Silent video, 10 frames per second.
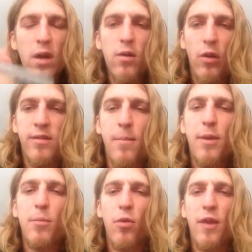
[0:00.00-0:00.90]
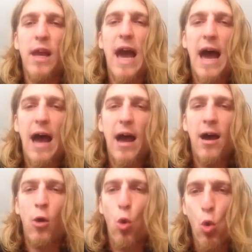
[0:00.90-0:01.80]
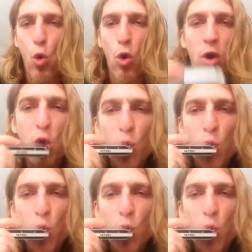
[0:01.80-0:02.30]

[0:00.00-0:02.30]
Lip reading: Or some people think ah or.